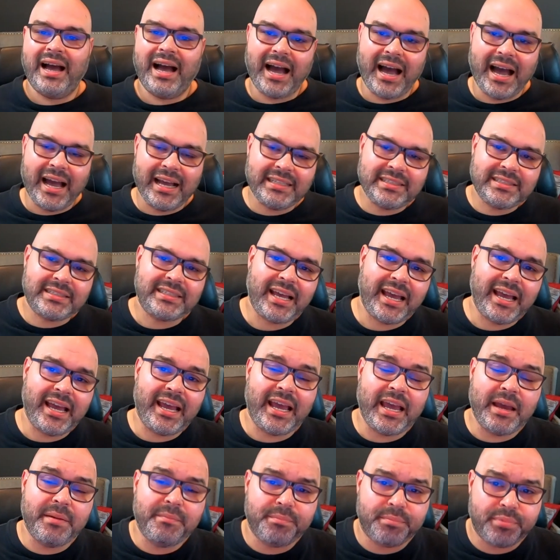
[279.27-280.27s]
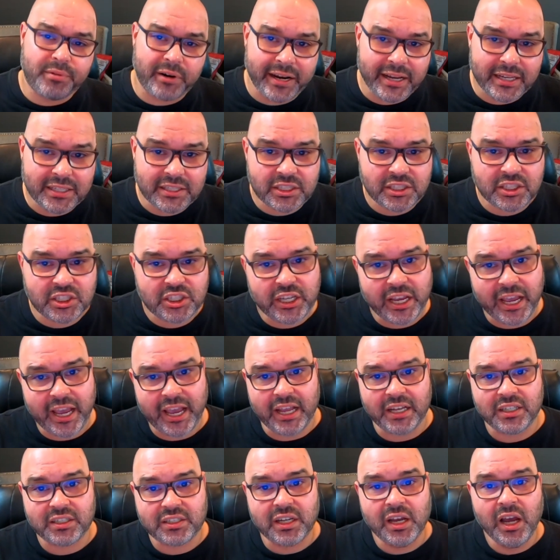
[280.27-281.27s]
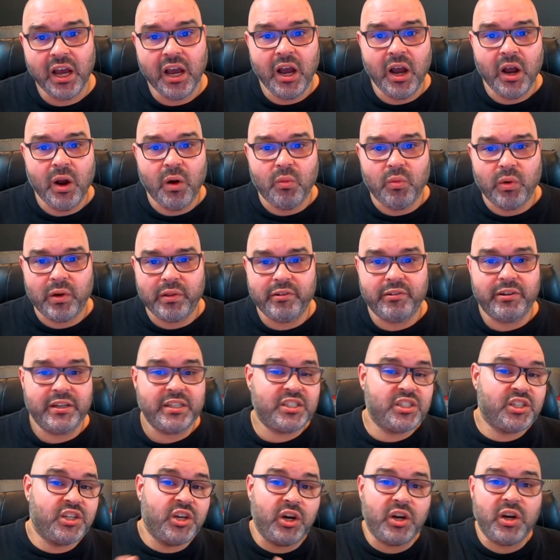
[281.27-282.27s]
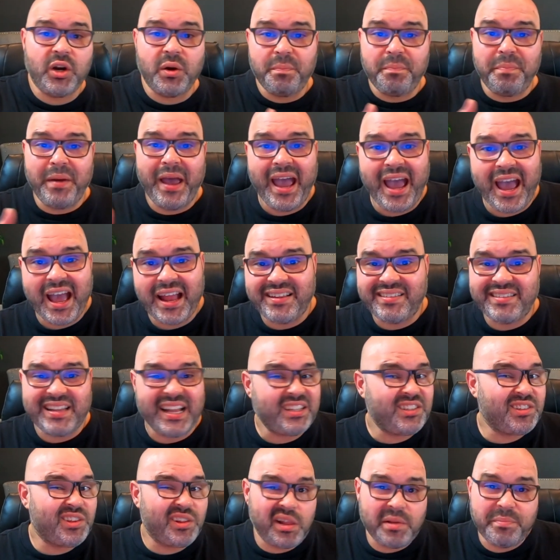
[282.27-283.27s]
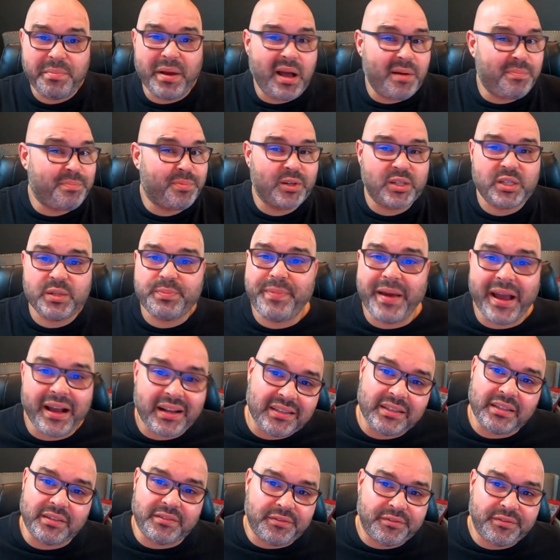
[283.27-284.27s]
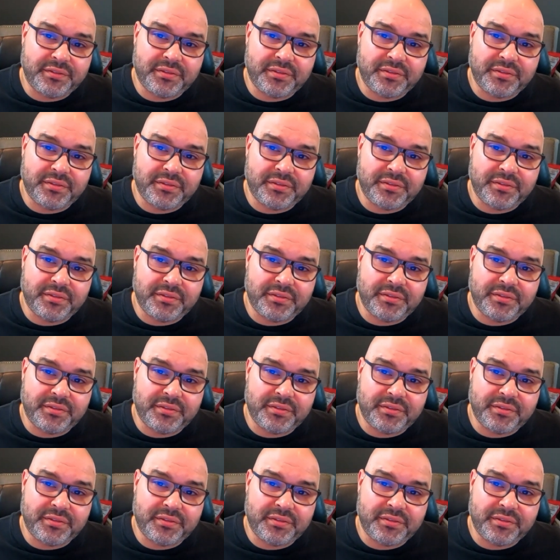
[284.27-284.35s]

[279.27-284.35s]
I say embrace change. Whether it's good or bad, that's all about perspective.